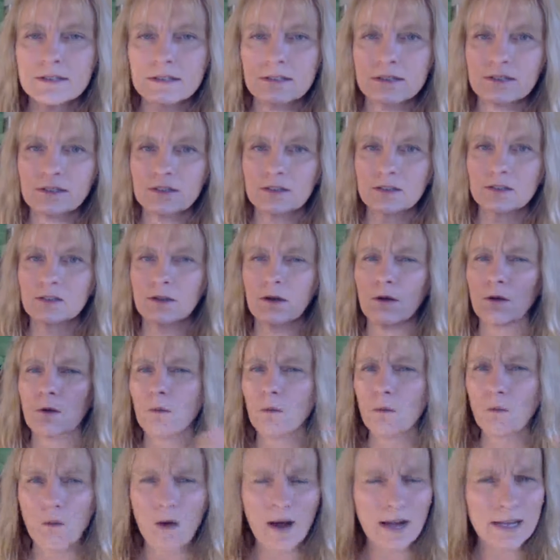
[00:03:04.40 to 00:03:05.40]
going to
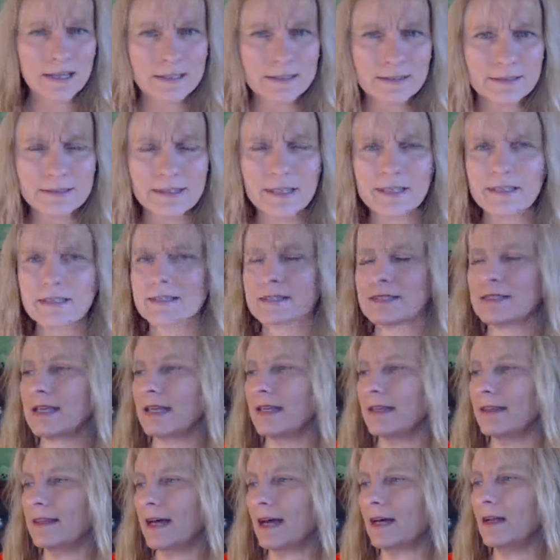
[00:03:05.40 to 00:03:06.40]
go? Why did they
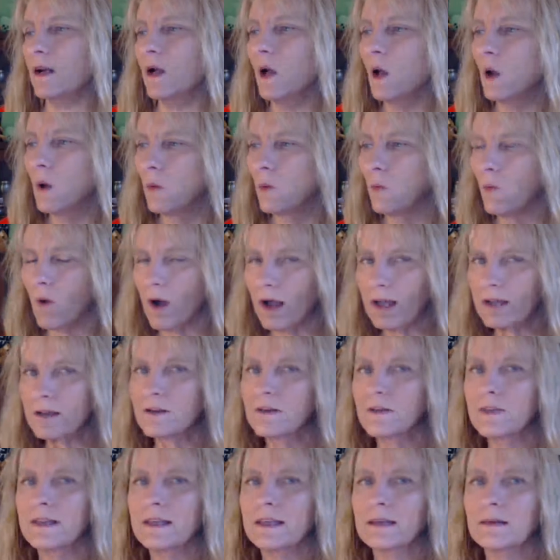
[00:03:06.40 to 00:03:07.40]
say that? Why
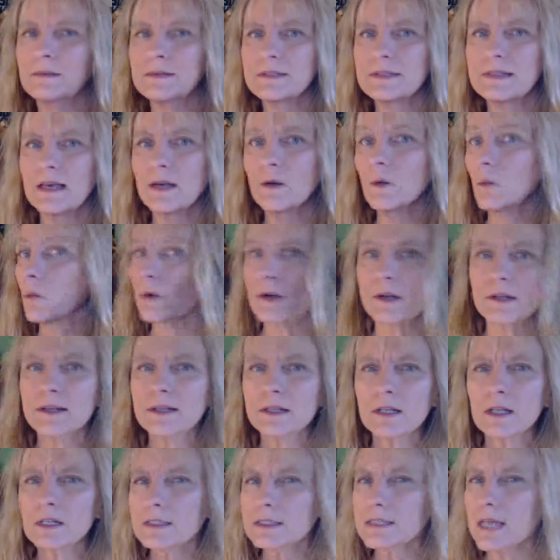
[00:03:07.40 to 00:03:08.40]
are they upset? What are they
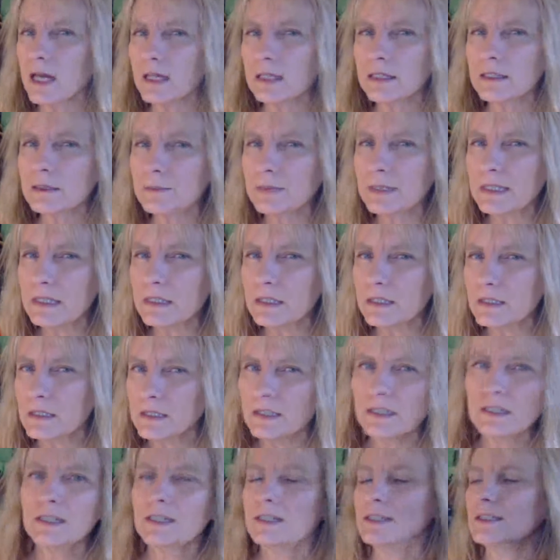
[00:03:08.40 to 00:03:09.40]
not telling me?
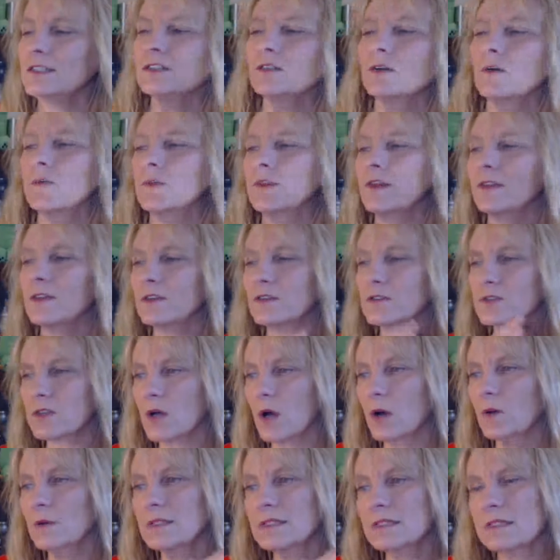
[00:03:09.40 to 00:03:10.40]
There's
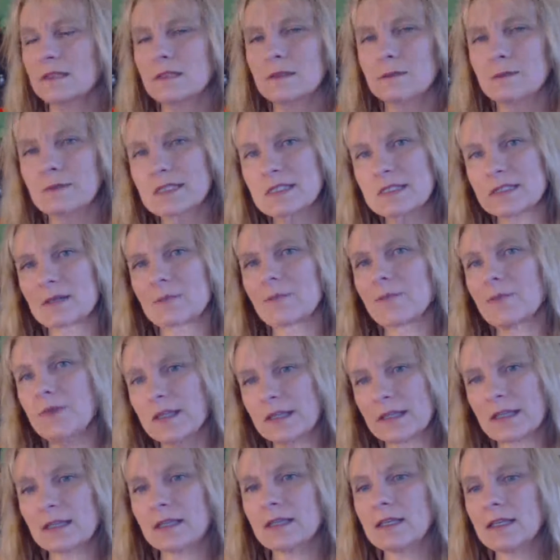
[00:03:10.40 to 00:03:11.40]
always got to be
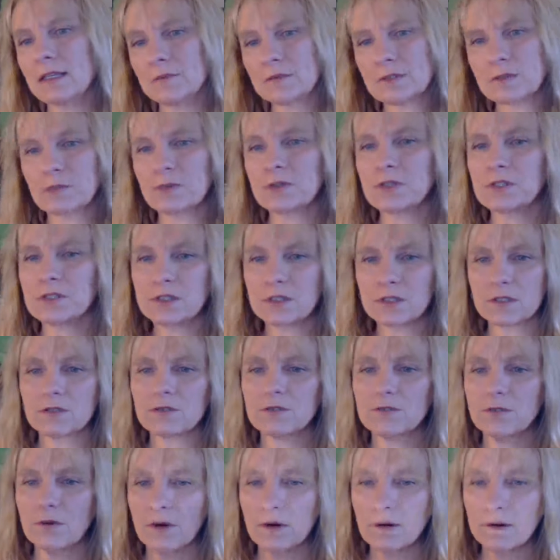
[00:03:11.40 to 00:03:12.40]
something that keeps pushing you
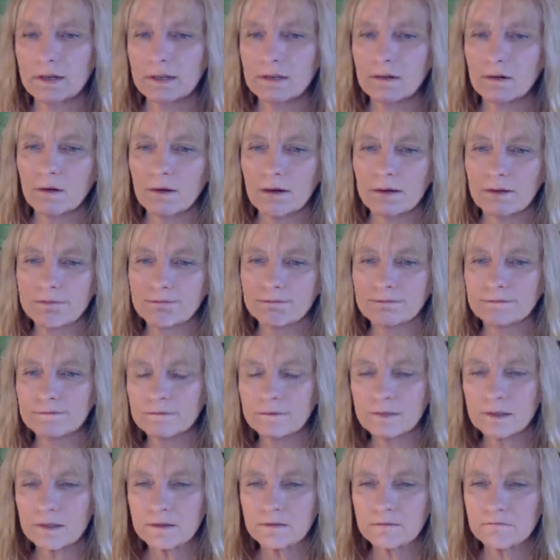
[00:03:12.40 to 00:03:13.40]
forward, or
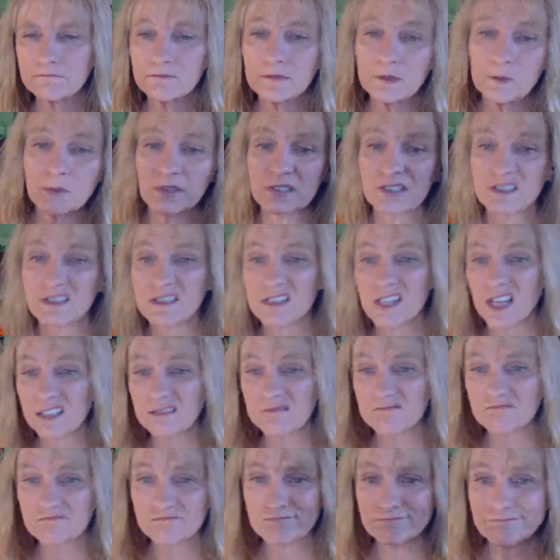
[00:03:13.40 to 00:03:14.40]
the book's
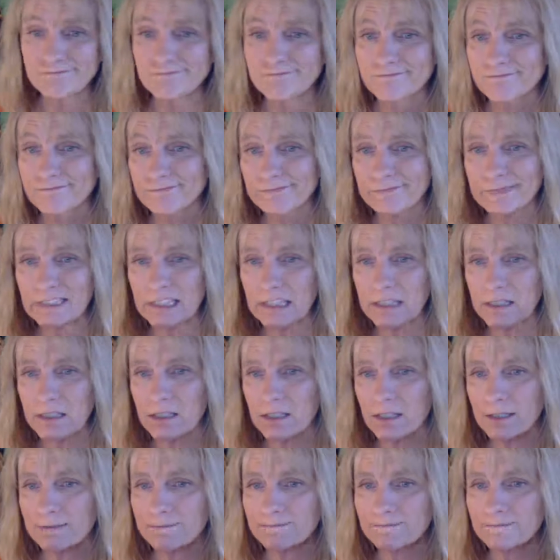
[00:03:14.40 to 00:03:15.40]
done. That's
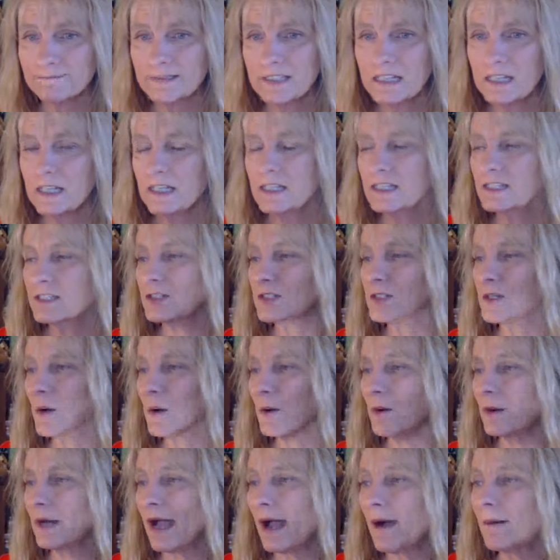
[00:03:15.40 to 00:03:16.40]
all.
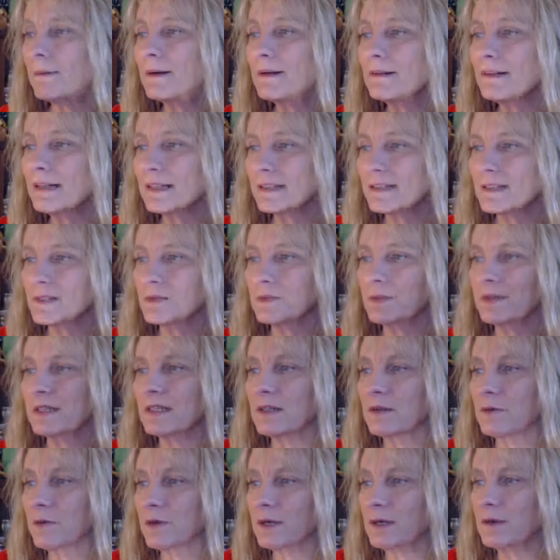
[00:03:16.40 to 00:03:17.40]
So how about next
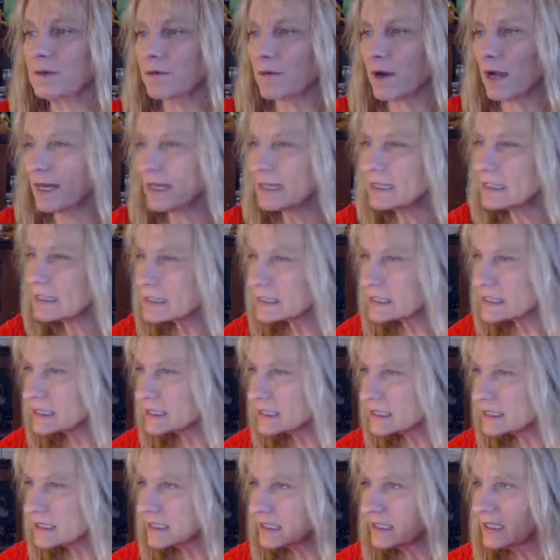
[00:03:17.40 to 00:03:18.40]
week we
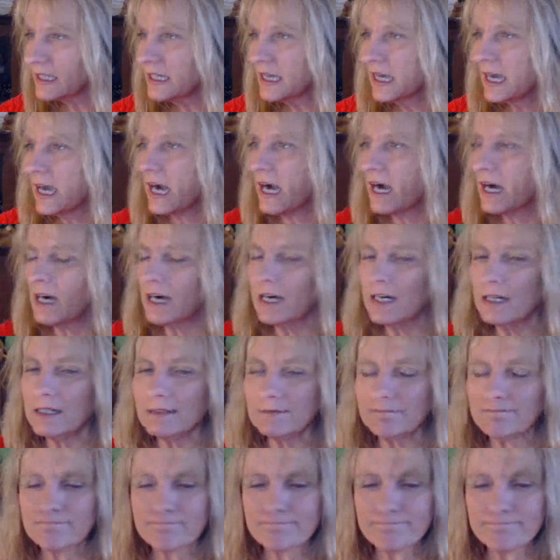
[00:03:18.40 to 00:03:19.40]
write
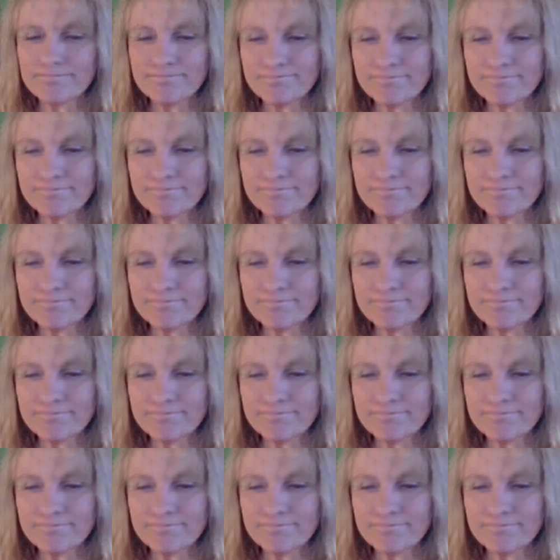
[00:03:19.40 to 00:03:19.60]
a